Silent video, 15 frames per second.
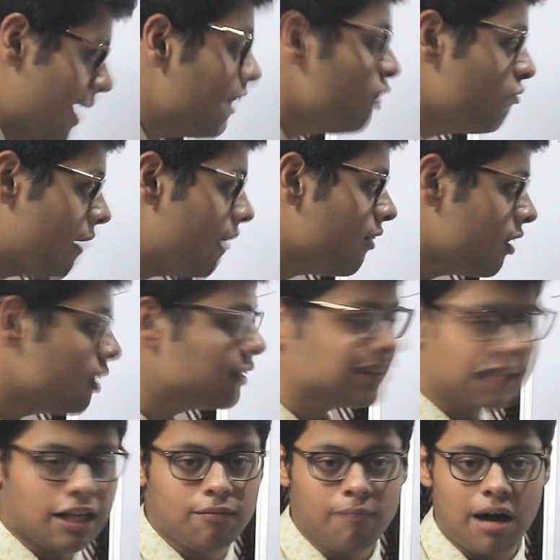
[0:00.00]
In 12th, this
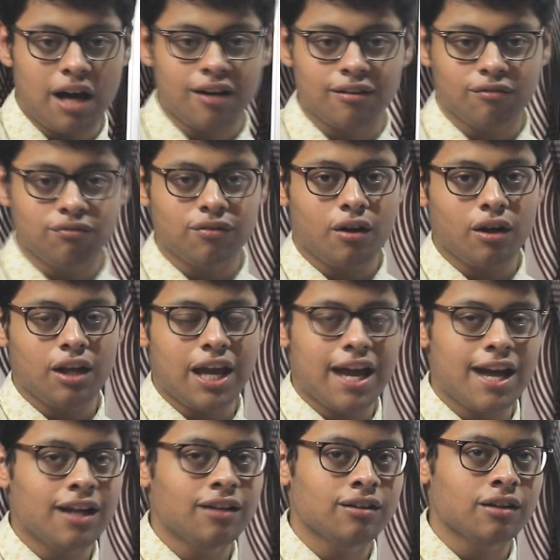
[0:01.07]
10 mark. For
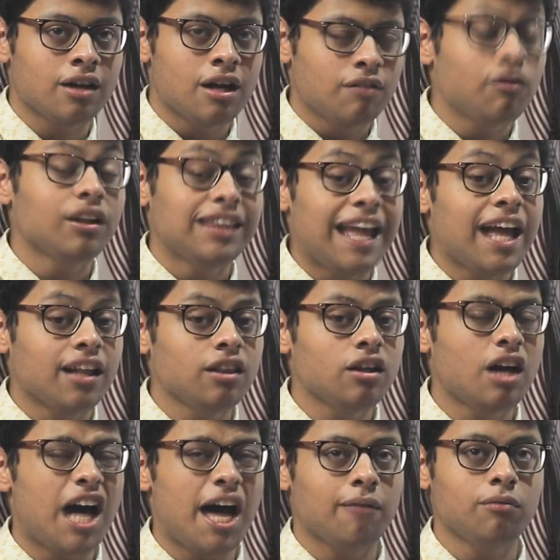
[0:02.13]
8th, for 10th,
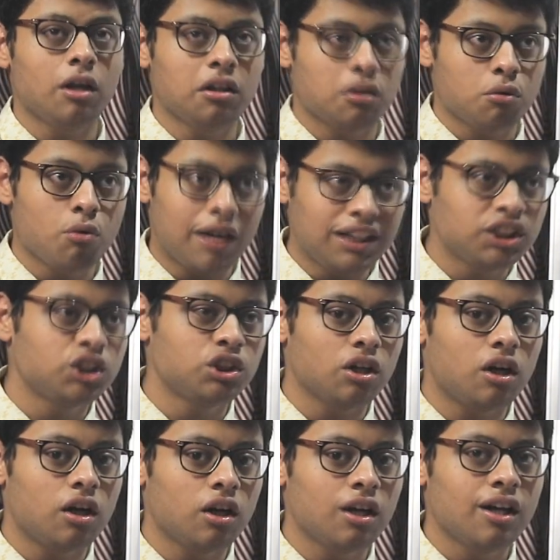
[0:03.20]
I'm not quite
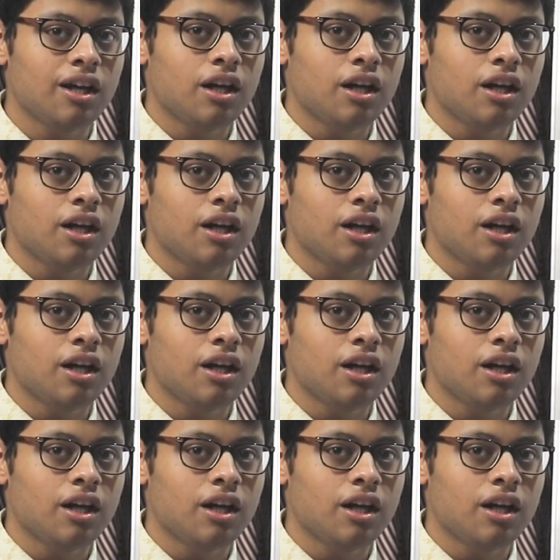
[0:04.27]
sure.